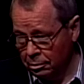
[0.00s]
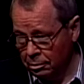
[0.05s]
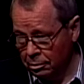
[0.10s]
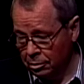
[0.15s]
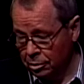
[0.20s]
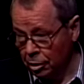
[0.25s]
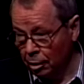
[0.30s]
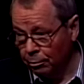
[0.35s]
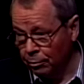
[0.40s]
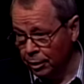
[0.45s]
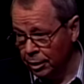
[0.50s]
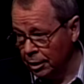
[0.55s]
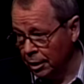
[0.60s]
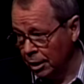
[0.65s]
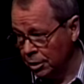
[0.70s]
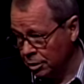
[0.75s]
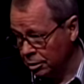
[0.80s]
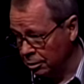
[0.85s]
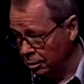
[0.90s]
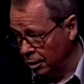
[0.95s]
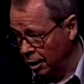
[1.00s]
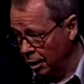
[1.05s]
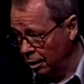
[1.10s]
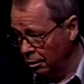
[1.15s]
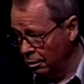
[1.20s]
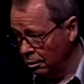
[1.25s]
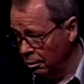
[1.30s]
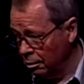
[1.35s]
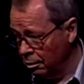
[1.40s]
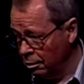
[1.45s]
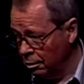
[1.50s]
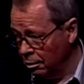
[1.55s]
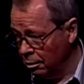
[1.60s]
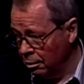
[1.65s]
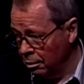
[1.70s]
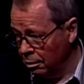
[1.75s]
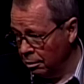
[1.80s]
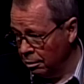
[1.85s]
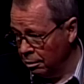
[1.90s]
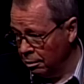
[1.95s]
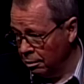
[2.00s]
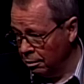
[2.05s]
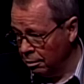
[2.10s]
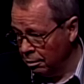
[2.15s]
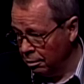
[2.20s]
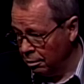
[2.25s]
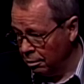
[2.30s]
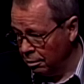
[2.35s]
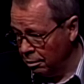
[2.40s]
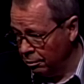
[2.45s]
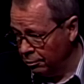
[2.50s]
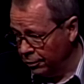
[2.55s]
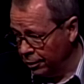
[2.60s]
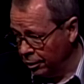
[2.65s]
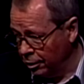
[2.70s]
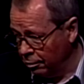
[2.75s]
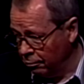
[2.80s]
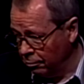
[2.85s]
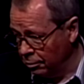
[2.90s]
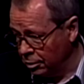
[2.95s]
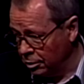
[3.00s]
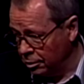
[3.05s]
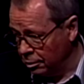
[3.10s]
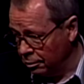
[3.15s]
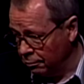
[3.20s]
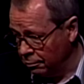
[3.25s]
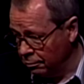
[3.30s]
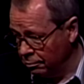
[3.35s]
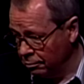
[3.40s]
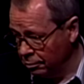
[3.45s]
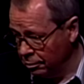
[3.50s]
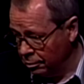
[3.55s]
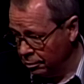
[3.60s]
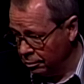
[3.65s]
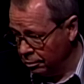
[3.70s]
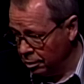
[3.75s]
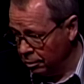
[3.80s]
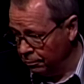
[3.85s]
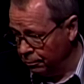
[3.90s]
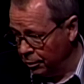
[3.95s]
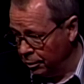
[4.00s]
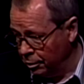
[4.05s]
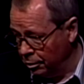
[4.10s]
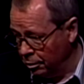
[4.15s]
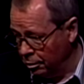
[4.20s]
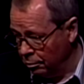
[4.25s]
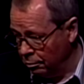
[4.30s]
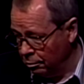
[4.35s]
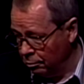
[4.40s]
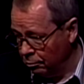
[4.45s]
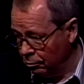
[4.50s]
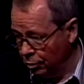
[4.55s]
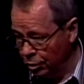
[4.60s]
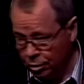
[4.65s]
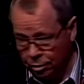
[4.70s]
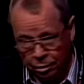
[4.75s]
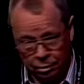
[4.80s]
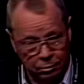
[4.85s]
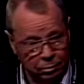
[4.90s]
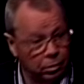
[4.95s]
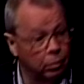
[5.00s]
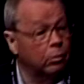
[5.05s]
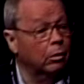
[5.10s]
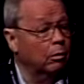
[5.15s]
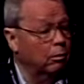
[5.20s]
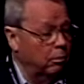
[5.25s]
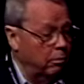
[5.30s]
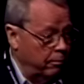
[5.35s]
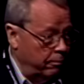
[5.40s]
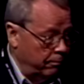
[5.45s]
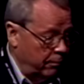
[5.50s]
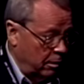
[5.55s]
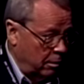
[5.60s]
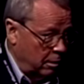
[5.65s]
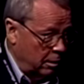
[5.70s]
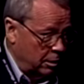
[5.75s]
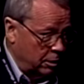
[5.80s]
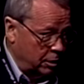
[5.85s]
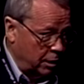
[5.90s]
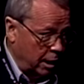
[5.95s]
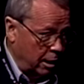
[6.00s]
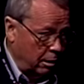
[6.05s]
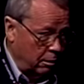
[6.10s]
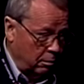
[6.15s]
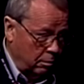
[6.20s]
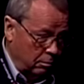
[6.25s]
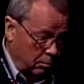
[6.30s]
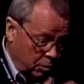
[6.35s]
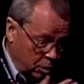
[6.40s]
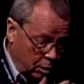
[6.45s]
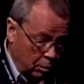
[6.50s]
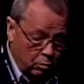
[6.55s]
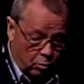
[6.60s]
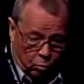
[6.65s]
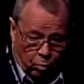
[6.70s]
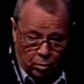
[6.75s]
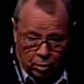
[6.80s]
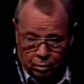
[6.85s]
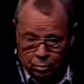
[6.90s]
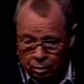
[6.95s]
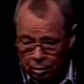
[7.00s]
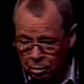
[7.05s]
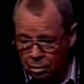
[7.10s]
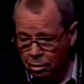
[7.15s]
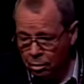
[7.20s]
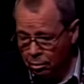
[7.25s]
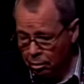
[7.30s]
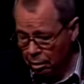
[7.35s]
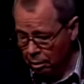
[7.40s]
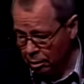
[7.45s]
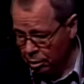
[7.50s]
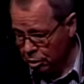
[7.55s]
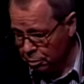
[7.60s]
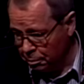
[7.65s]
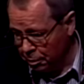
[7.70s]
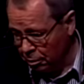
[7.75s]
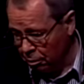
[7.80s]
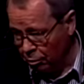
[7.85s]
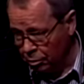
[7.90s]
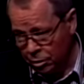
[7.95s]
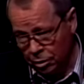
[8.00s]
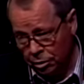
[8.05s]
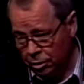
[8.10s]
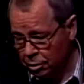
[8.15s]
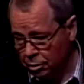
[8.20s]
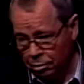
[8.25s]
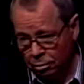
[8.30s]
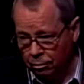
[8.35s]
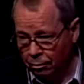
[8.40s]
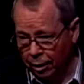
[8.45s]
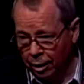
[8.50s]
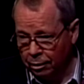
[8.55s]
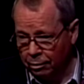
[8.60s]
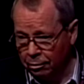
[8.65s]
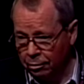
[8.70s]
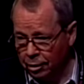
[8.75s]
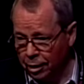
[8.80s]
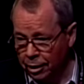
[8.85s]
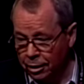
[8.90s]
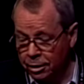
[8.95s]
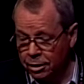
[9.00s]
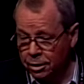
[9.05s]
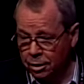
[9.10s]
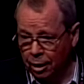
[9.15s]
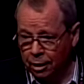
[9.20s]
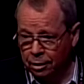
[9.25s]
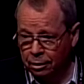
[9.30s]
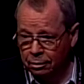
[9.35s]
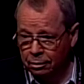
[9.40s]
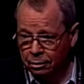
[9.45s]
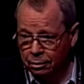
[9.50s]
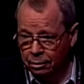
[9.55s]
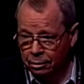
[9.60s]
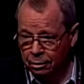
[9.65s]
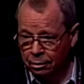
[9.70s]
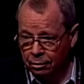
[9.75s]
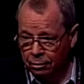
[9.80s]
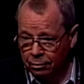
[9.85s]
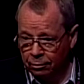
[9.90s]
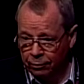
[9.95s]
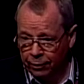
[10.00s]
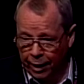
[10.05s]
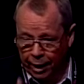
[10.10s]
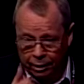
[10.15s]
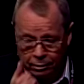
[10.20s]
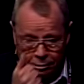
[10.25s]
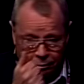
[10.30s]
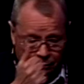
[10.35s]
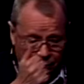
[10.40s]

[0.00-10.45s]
Somebody yesterday, I think it was, uh, could have been uh, Moishe, don't know, said, quoted uh, Spinoza's great insight that,